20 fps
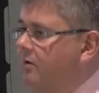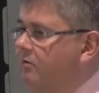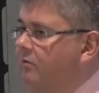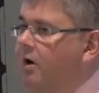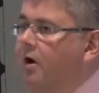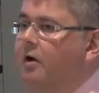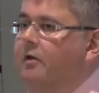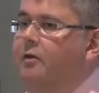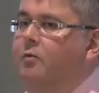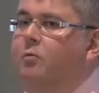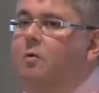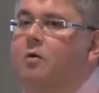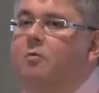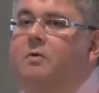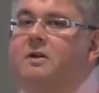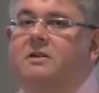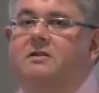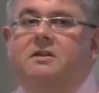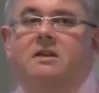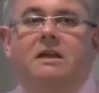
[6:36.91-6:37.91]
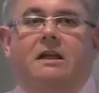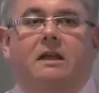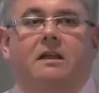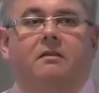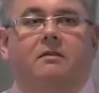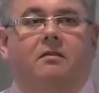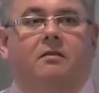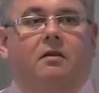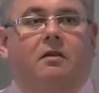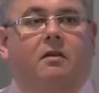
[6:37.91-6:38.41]
Rather, what we
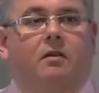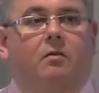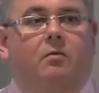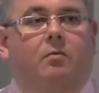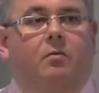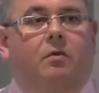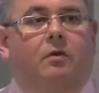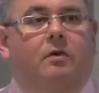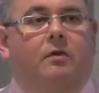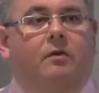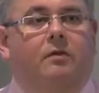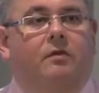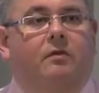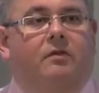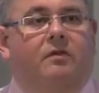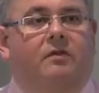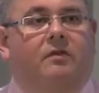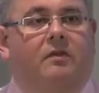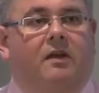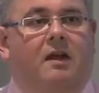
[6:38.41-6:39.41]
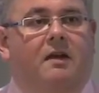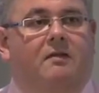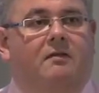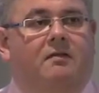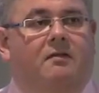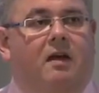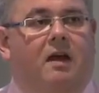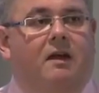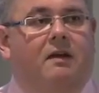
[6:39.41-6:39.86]
did was set